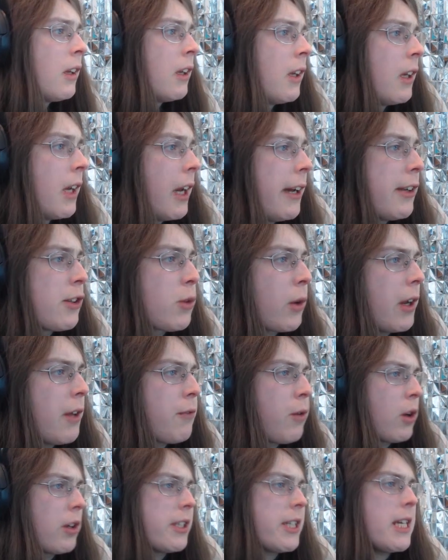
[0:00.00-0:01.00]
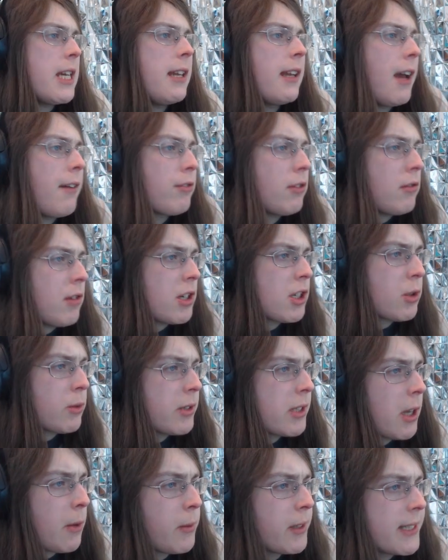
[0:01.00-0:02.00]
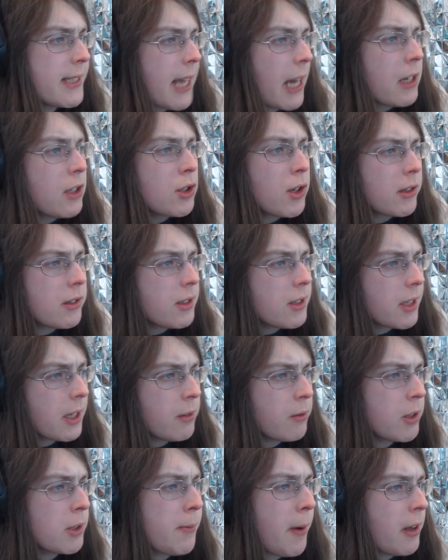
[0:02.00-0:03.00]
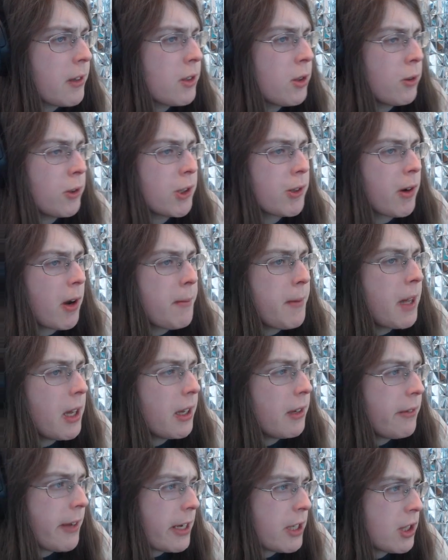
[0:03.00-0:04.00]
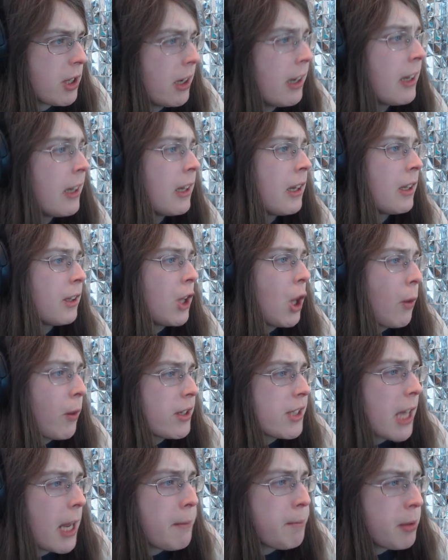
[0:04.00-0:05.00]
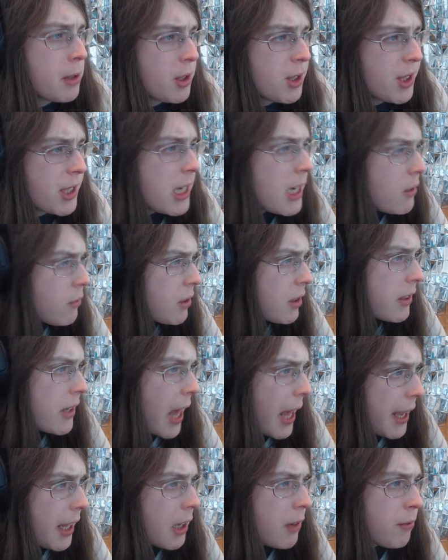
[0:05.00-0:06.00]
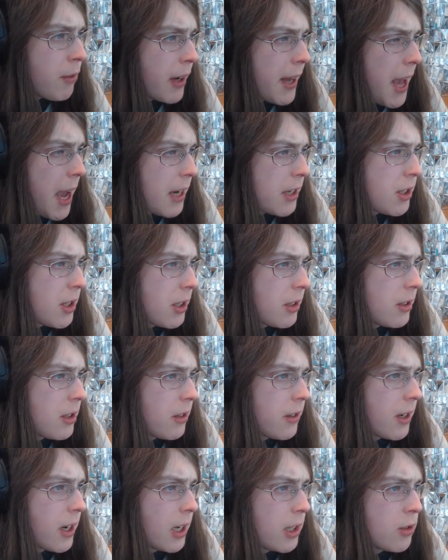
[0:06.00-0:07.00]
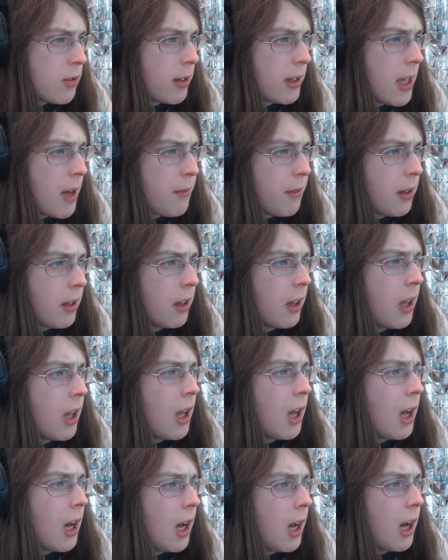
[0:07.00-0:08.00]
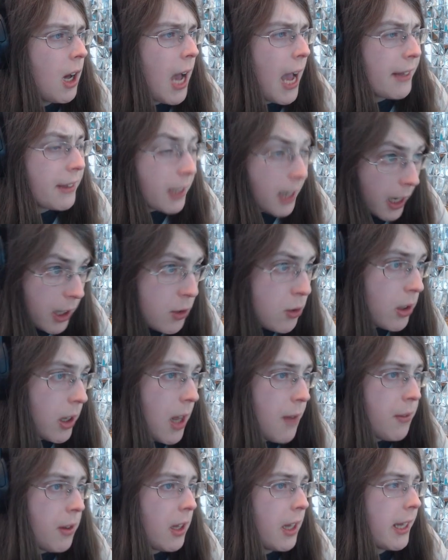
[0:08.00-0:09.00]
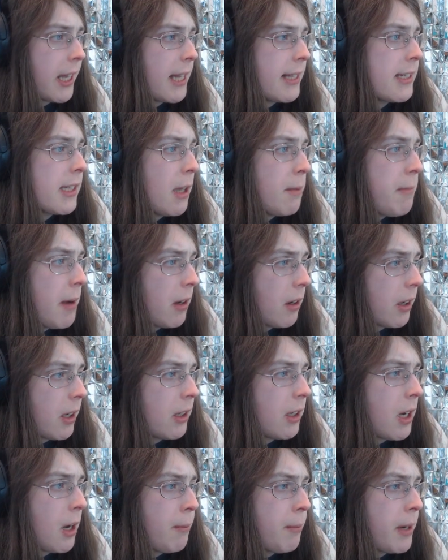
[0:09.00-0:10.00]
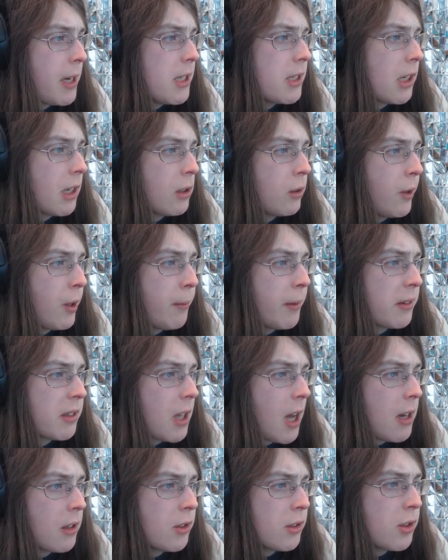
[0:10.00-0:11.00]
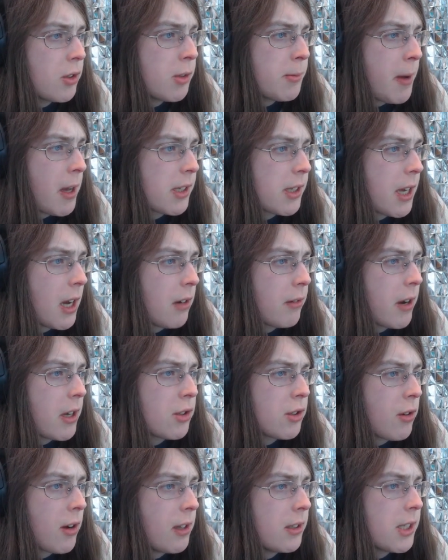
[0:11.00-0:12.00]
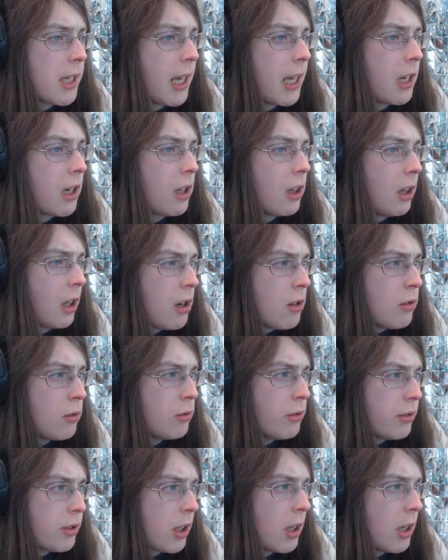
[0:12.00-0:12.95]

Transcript: In 2014, after Russia was hit with sanctions in response to its Crimea invasion, there was a perceived negative reaction to the country level uh, at the country level against American companies, including McDonald's, whose Moscow restaurants it closed